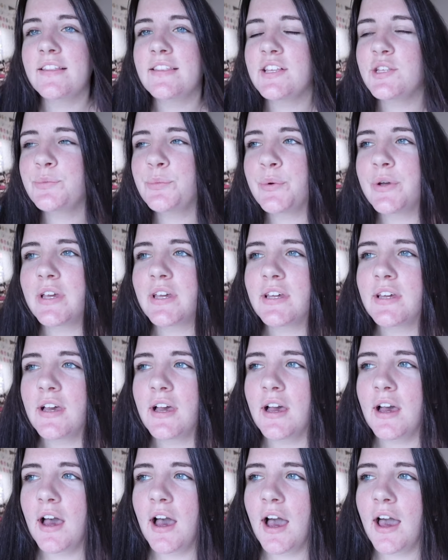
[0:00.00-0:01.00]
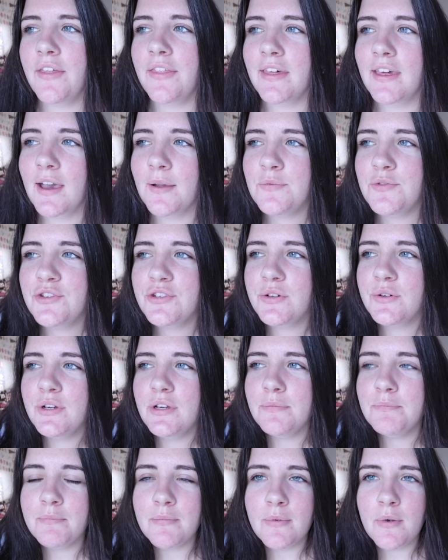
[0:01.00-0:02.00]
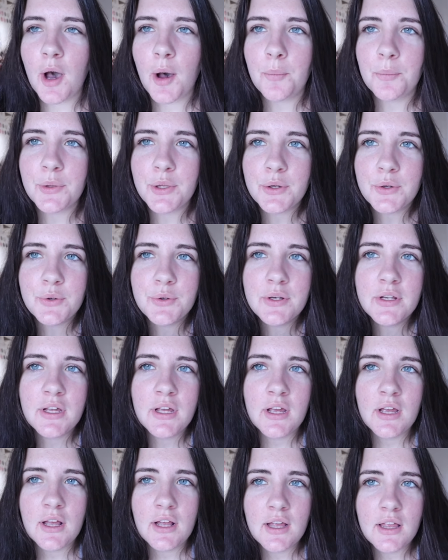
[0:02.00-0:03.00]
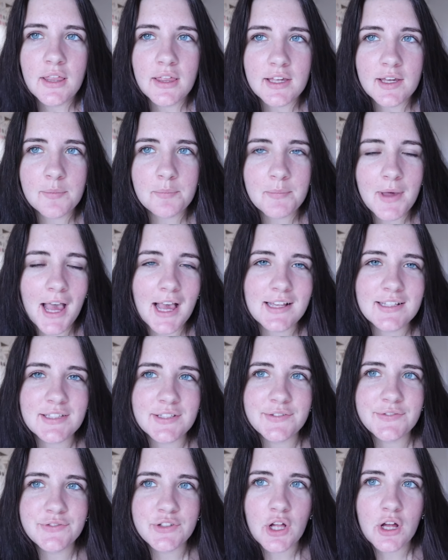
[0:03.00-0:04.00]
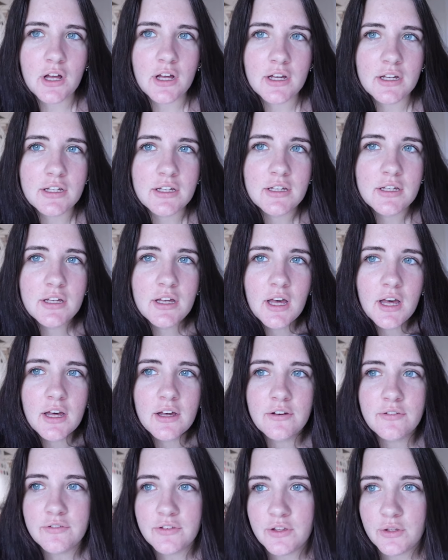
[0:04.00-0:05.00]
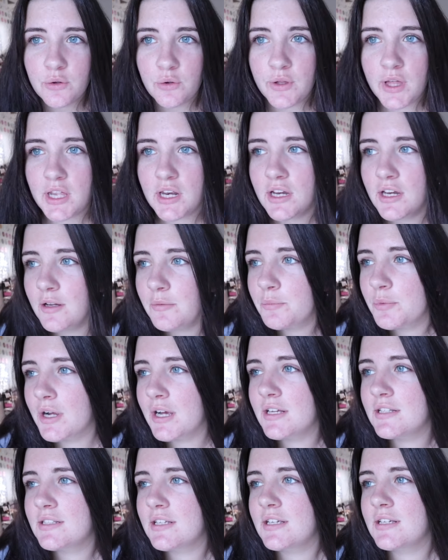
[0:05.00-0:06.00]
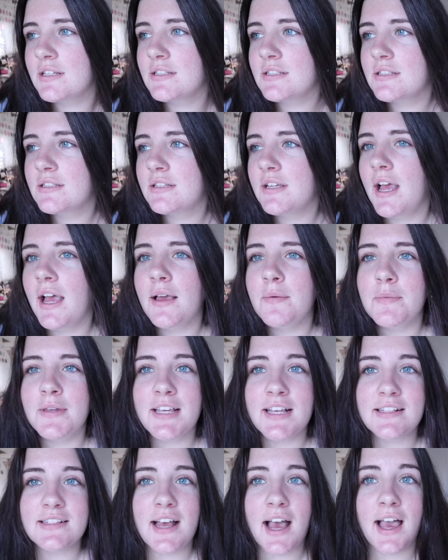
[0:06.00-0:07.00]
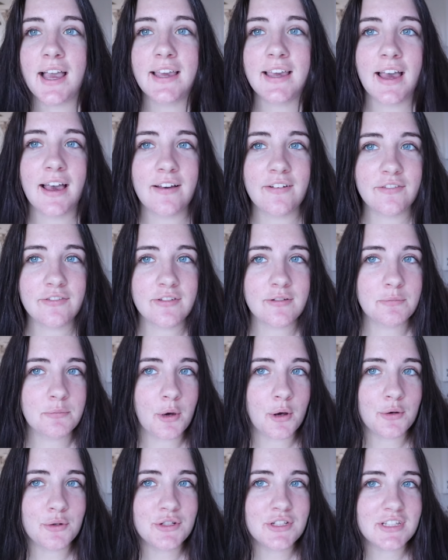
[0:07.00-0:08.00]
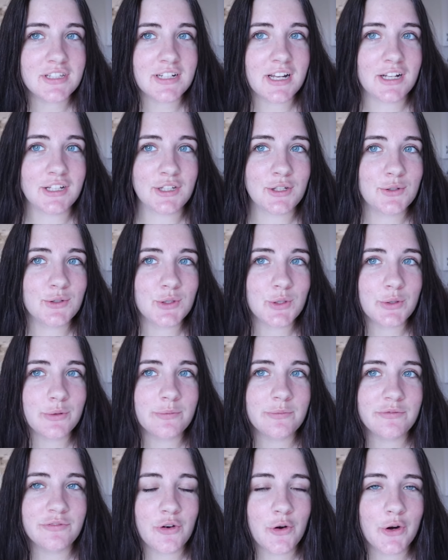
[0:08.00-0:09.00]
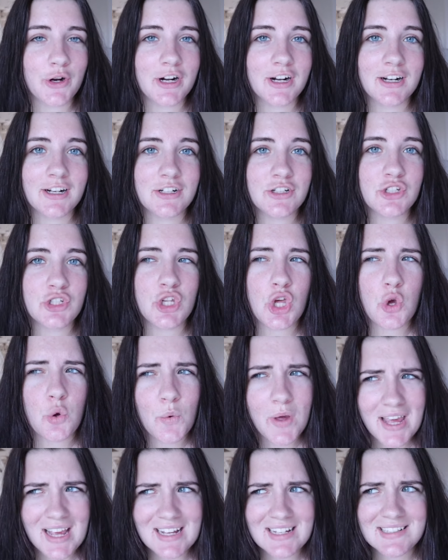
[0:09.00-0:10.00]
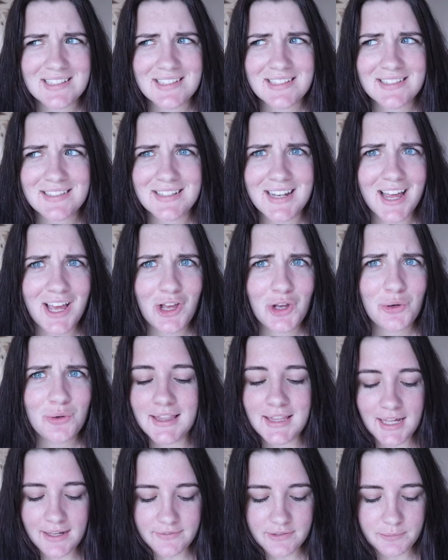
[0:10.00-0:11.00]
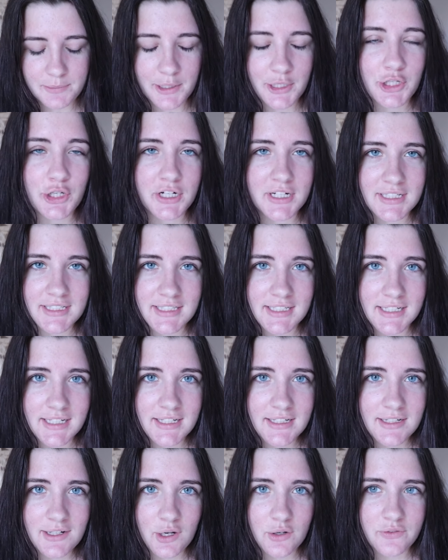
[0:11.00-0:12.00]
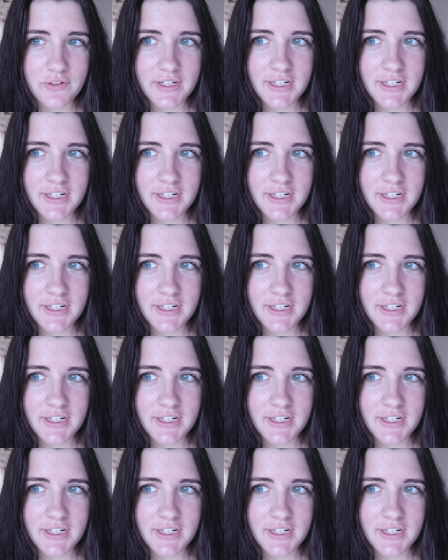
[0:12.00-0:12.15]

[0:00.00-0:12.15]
At this point, I think I'm just going to upload like a massive vlog of the whole editing process because I haven't posted on YouTube for 2 weeks now. Life's been crazy over